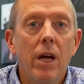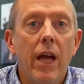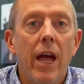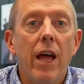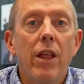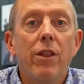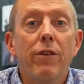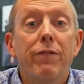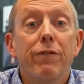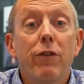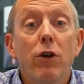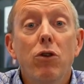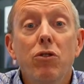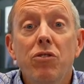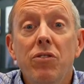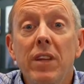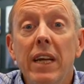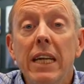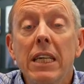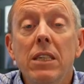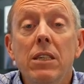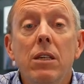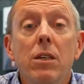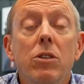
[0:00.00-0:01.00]
And the first
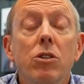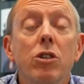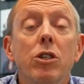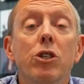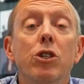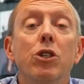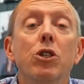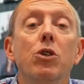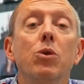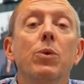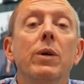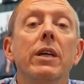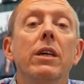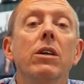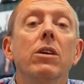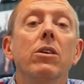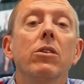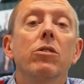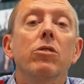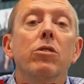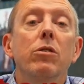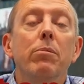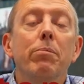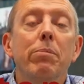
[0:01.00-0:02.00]
thing to do
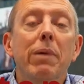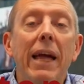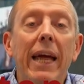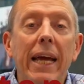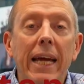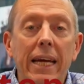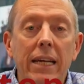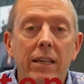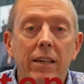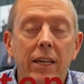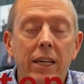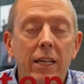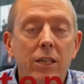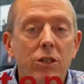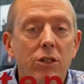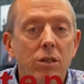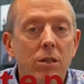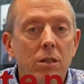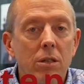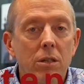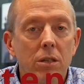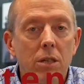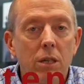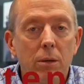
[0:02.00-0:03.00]
is paint.
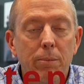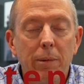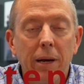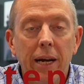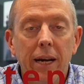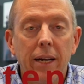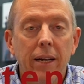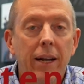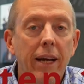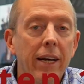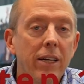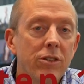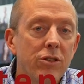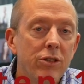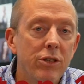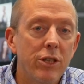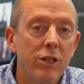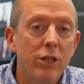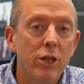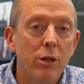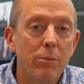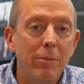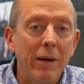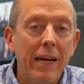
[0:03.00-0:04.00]
Interior paint,
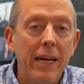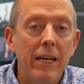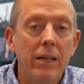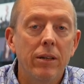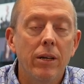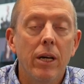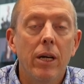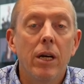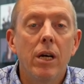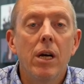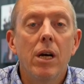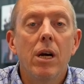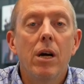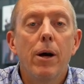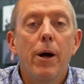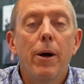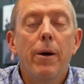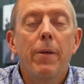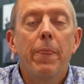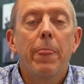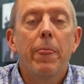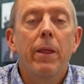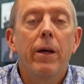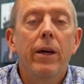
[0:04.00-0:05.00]
exterior paint.
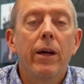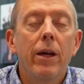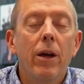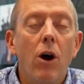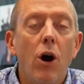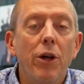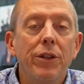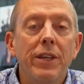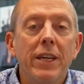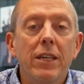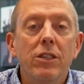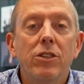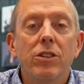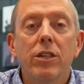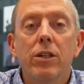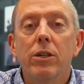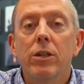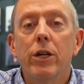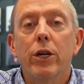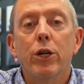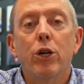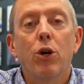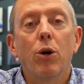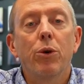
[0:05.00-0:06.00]
On the
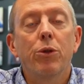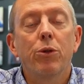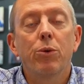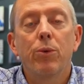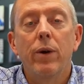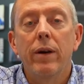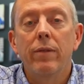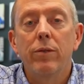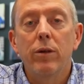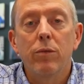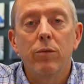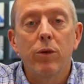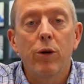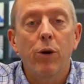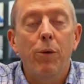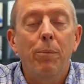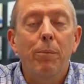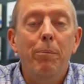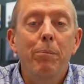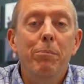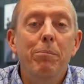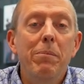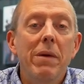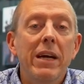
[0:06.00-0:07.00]
interior, go through every
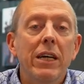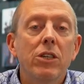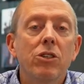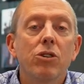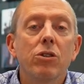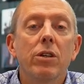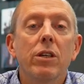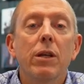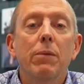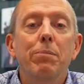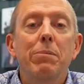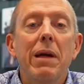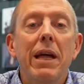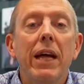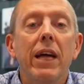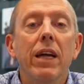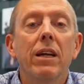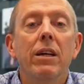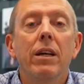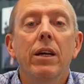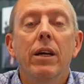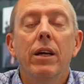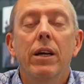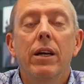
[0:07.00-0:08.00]
room. Make sure the
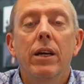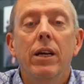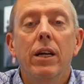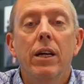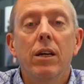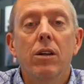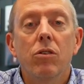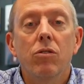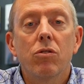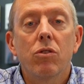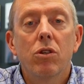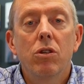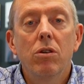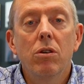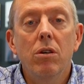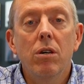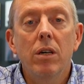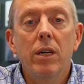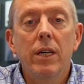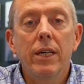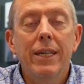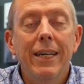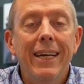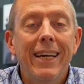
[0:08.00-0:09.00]
paint is
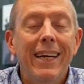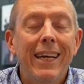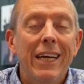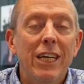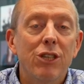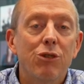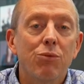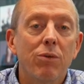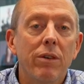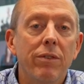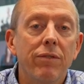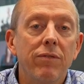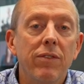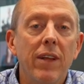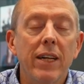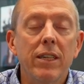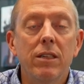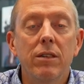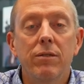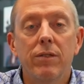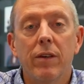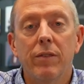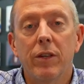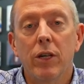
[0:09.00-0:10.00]
good, it's
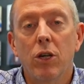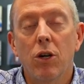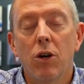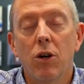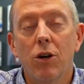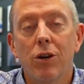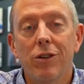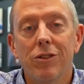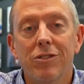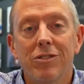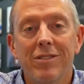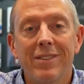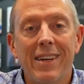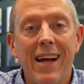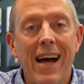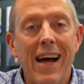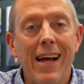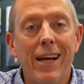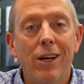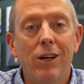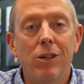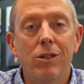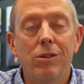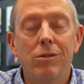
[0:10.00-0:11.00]
reflective of the current
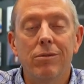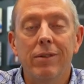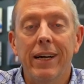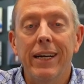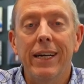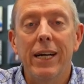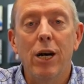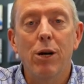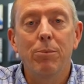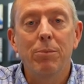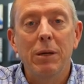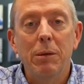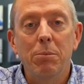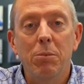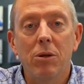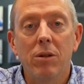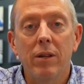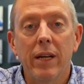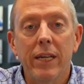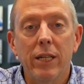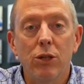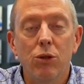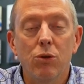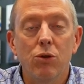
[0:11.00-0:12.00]
style. Right now people
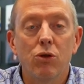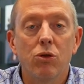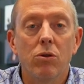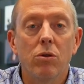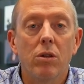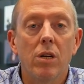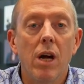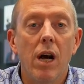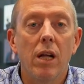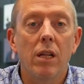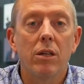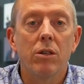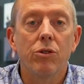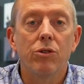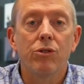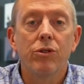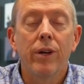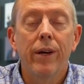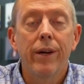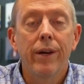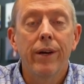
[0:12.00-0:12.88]
like neutral colors.